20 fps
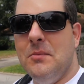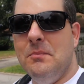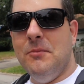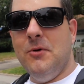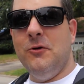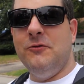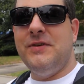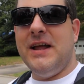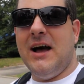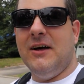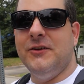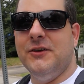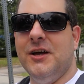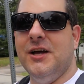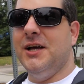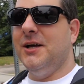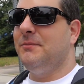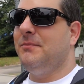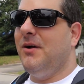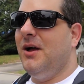moved down
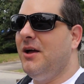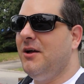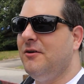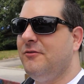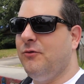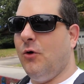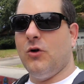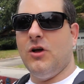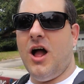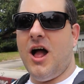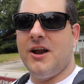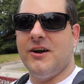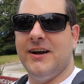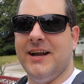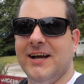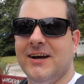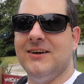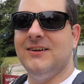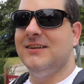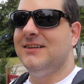to Fort
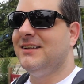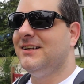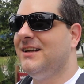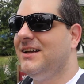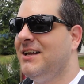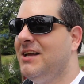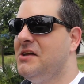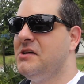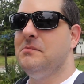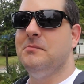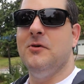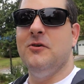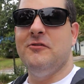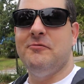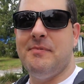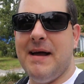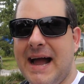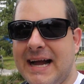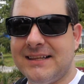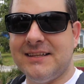Lauderdale,
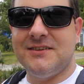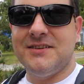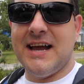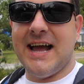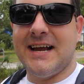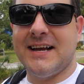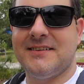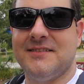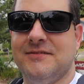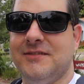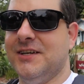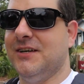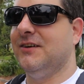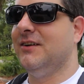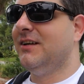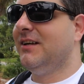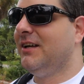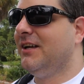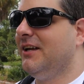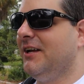moved back to Jacksonville,
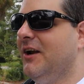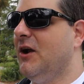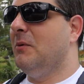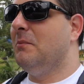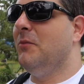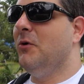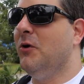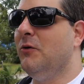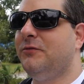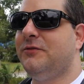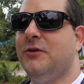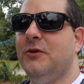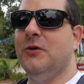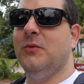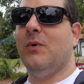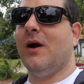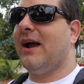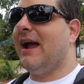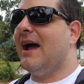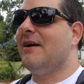you know, moved to
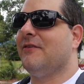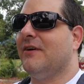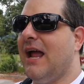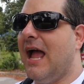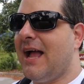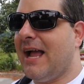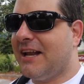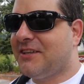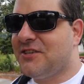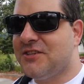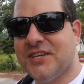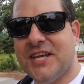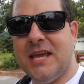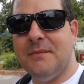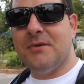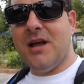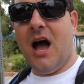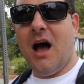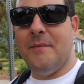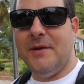wherever. I just
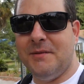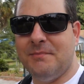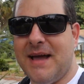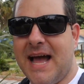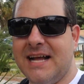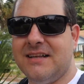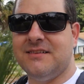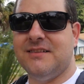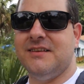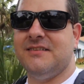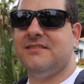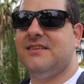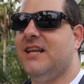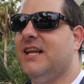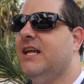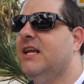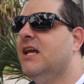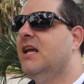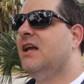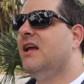keep coming back to the
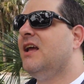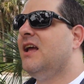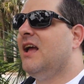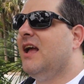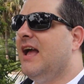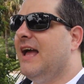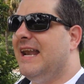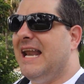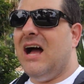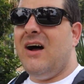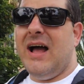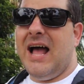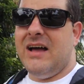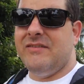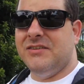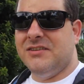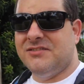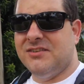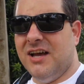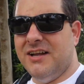city. And now I
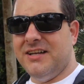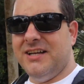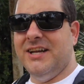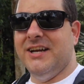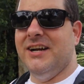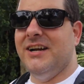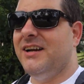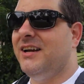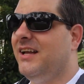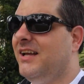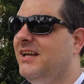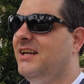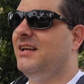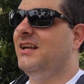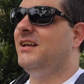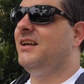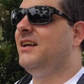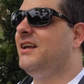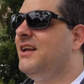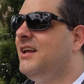have a son here
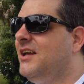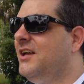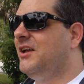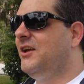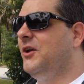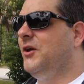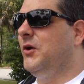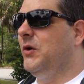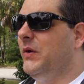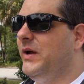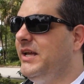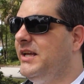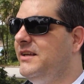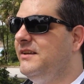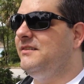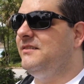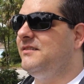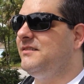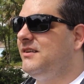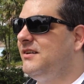who
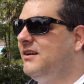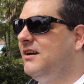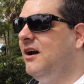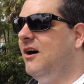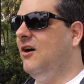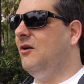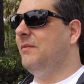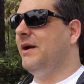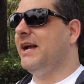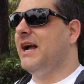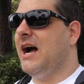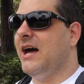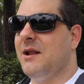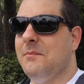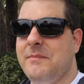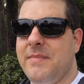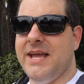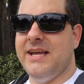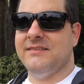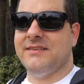is, oh my God,
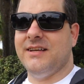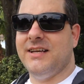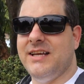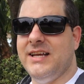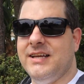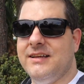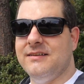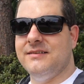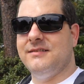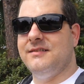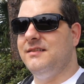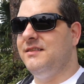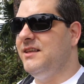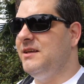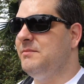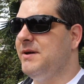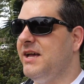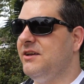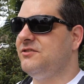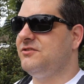amazing. He is
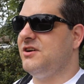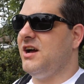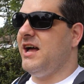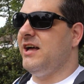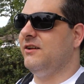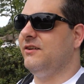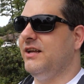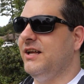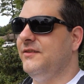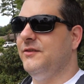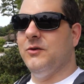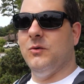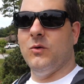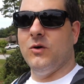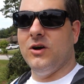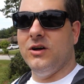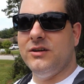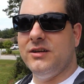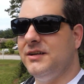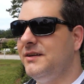the best child in the
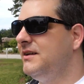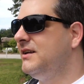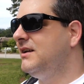world.